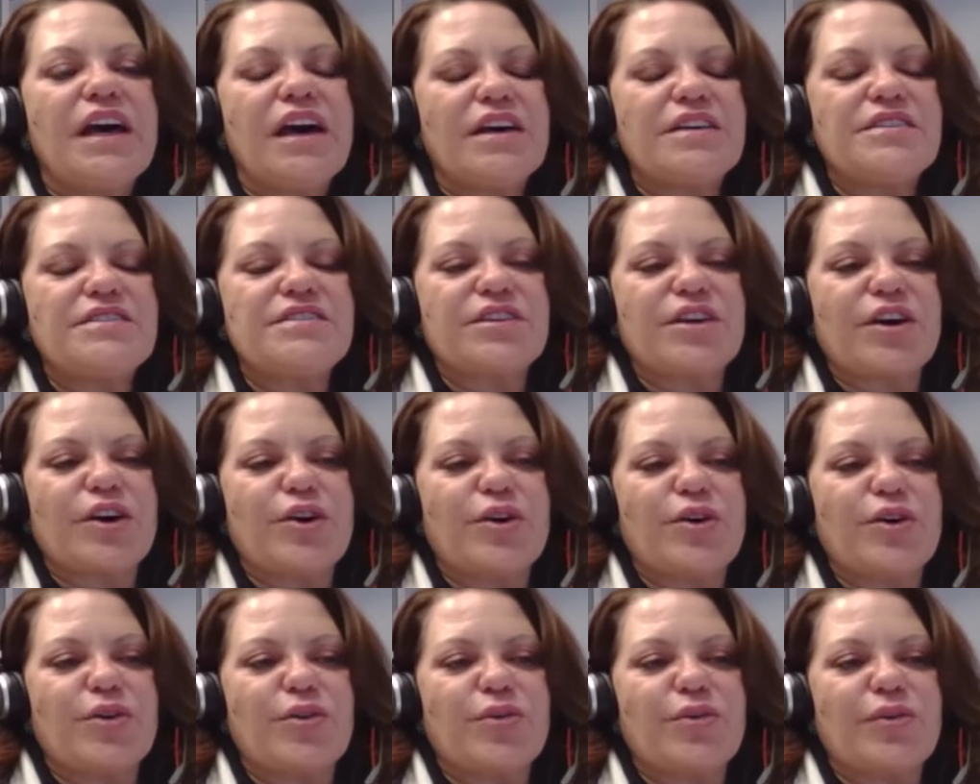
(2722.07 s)

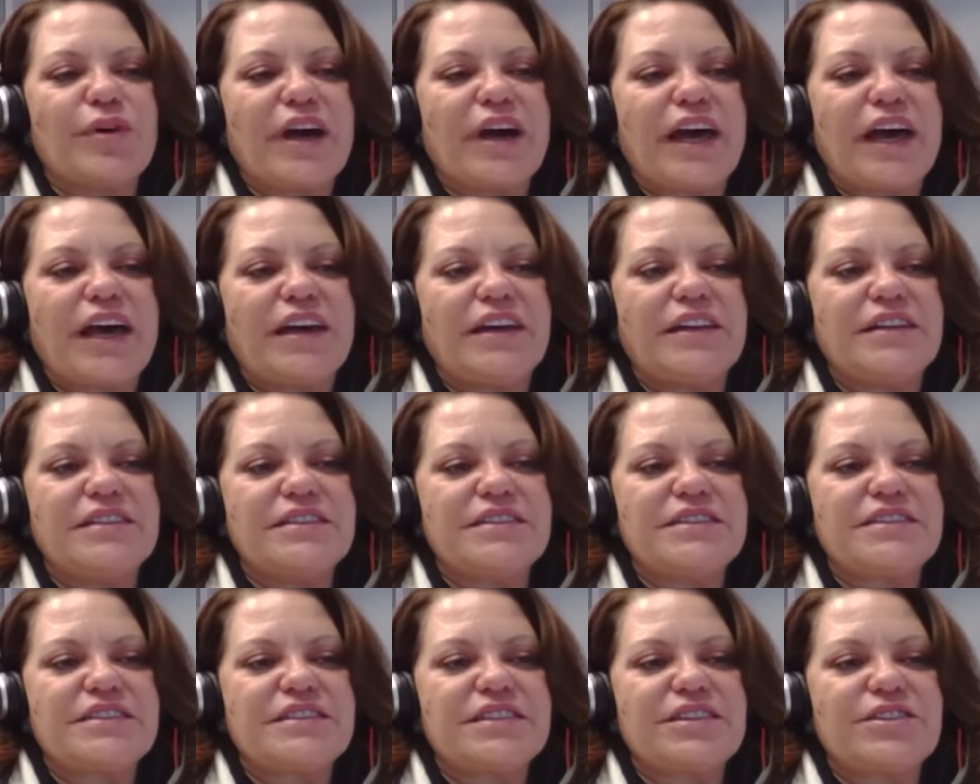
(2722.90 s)
So,
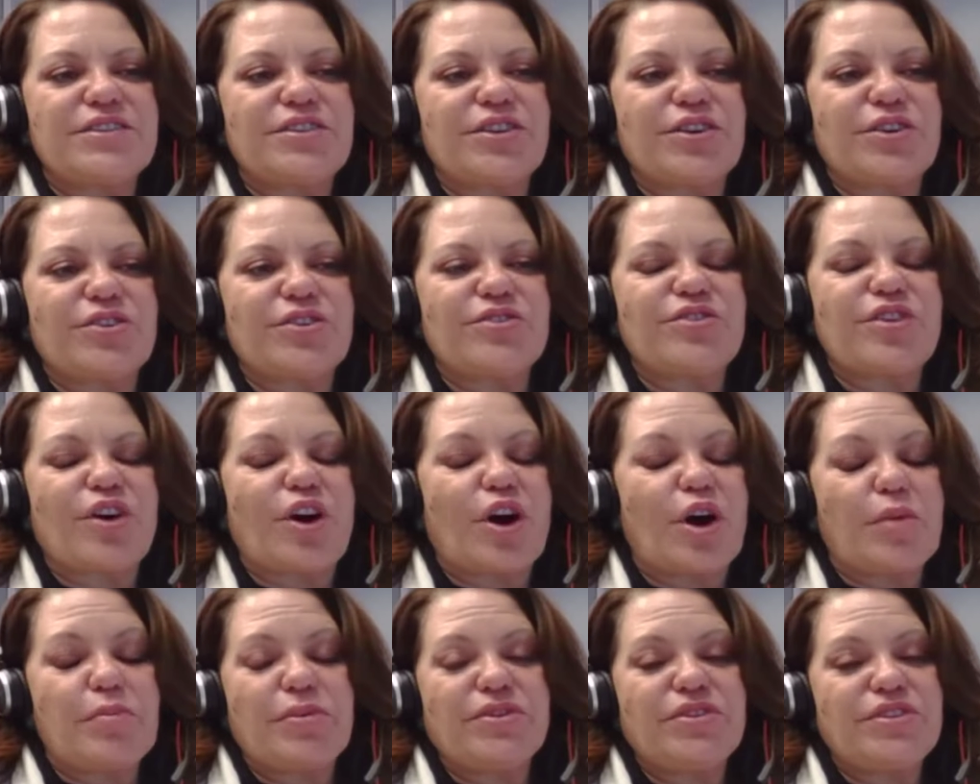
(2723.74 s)
and there's
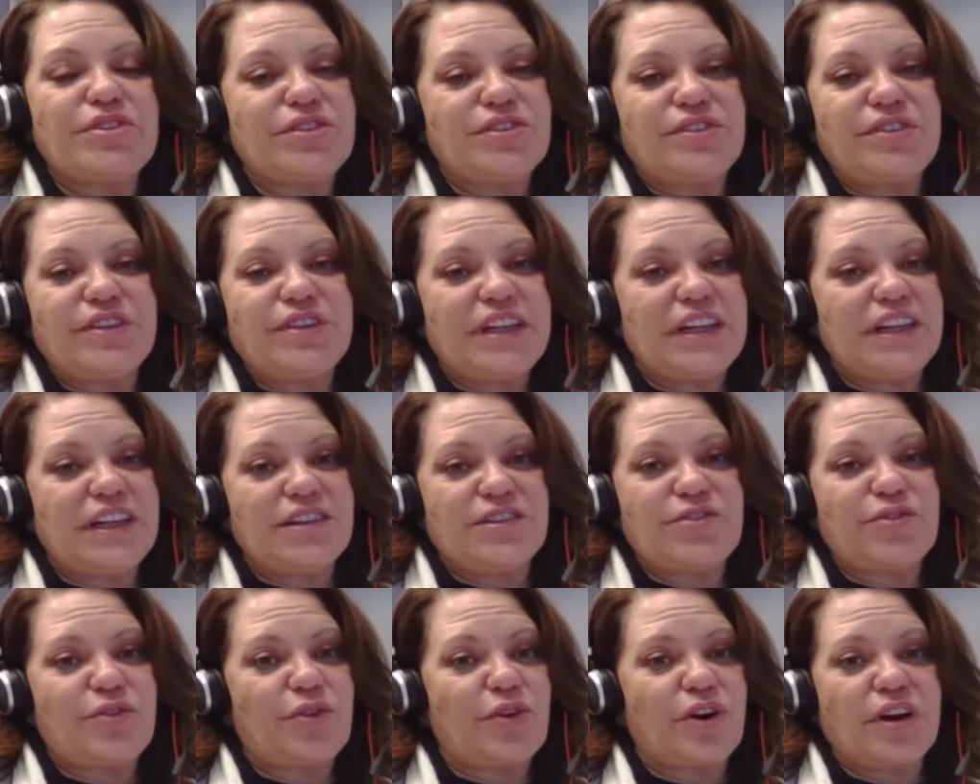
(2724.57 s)

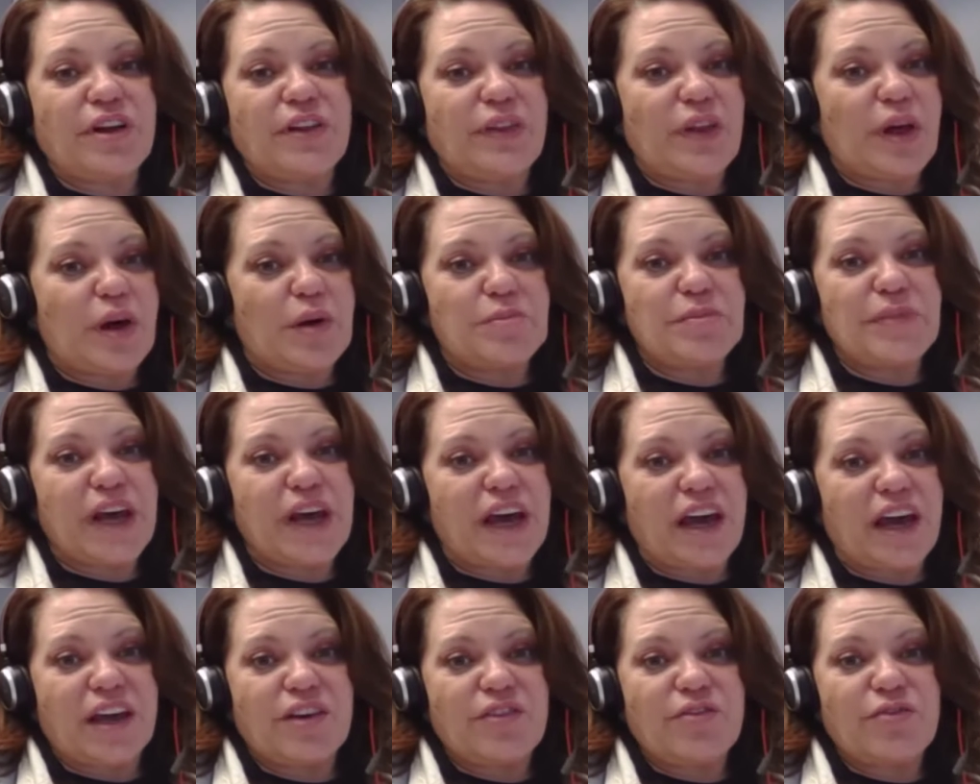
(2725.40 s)
opportunities for
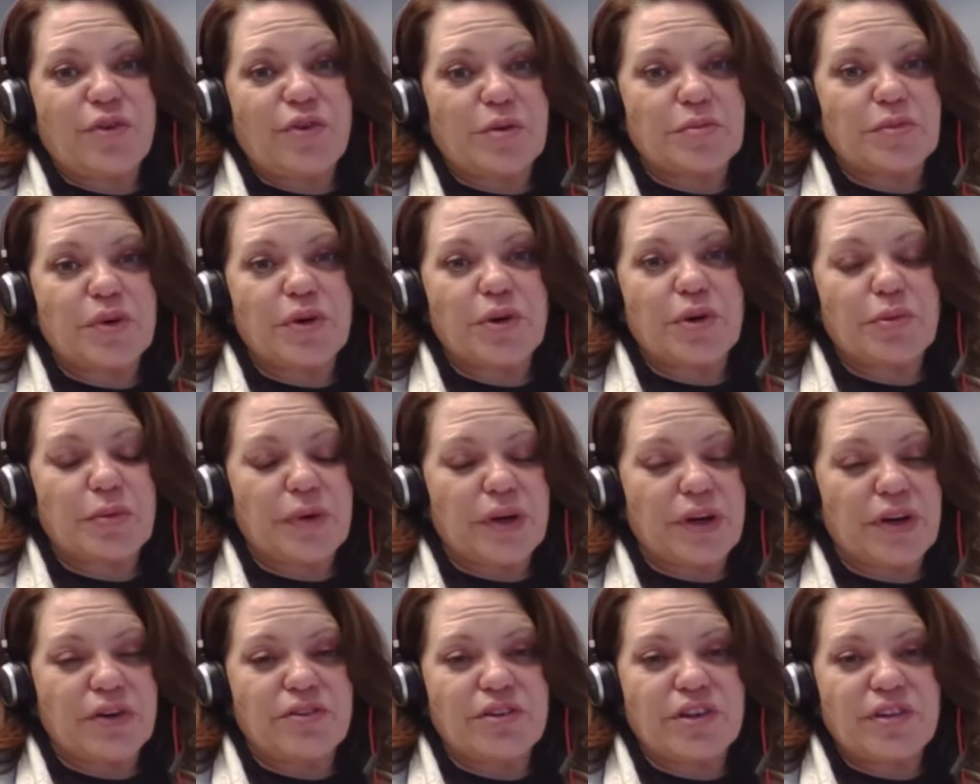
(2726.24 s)
alumni, from
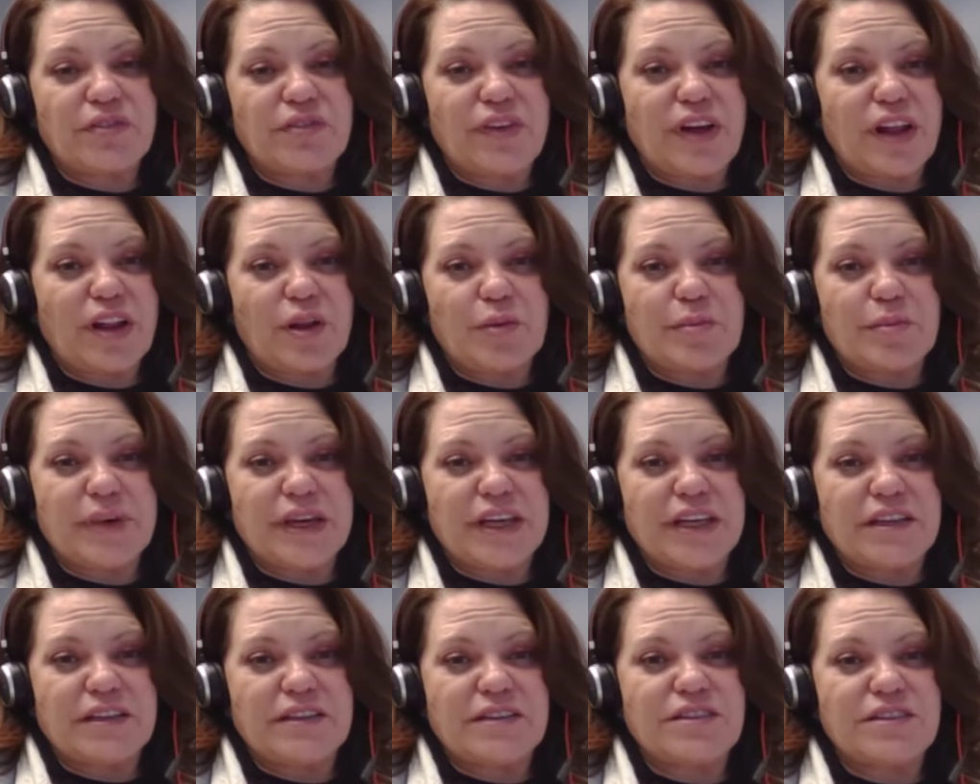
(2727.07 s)
career
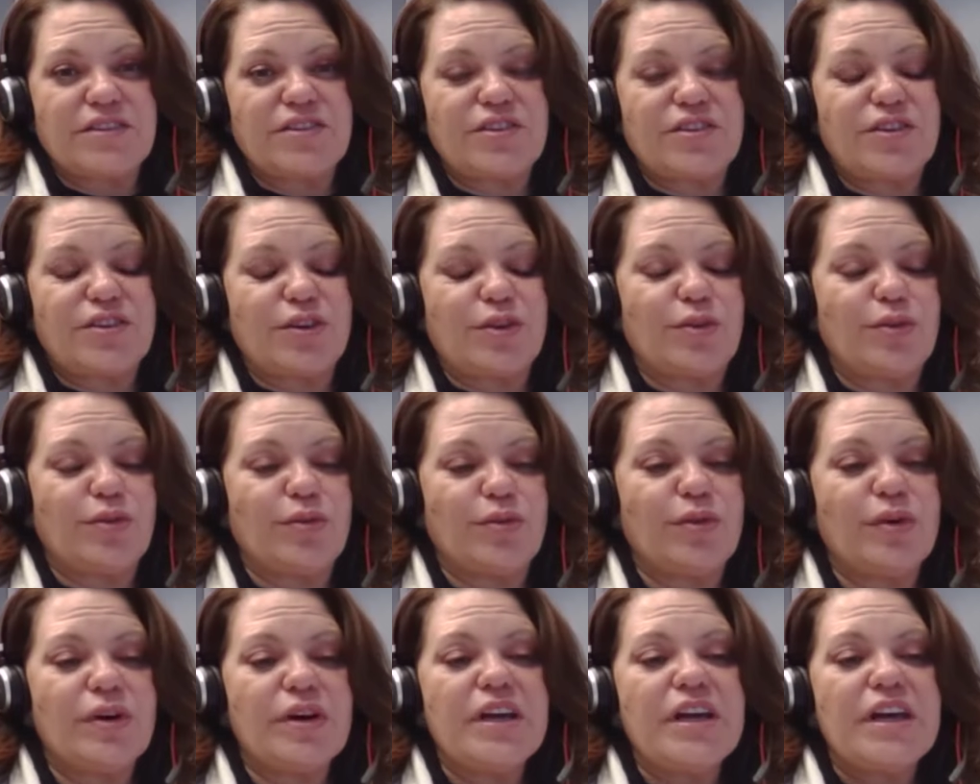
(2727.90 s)
development
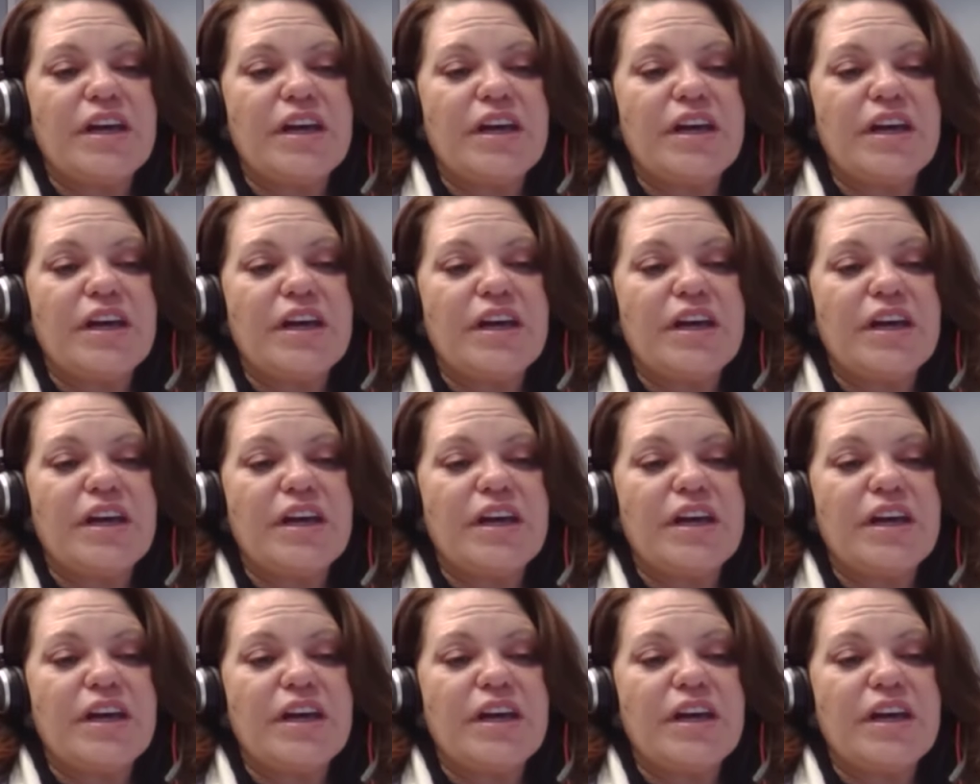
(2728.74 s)
to